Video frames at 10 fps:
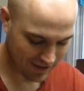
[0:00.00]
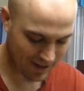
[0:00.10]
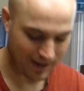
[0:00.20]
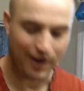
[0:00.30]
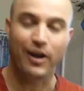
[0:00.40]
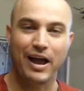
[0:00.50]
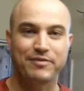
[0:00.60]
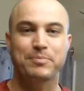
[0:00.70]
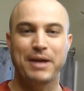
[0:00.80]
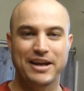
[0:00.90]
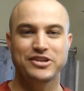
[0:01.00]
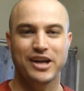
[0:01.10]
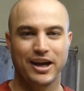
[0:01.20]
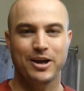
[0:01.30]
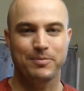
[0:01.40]
I'll have a
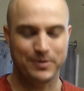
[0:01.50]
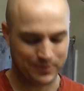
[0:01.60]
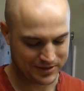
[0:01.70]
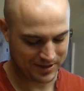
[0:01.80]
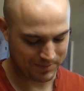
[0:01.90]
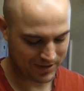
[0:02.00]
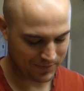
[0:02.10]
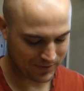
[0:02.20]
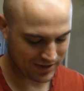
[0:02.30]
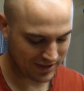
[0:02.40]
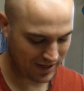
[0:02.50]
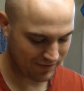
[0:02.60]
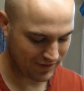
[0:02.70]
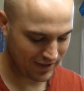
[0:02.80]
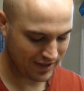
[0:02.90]
paycheck coming once I'm done with the
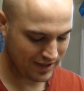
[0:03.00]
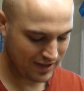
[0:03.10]
Navy.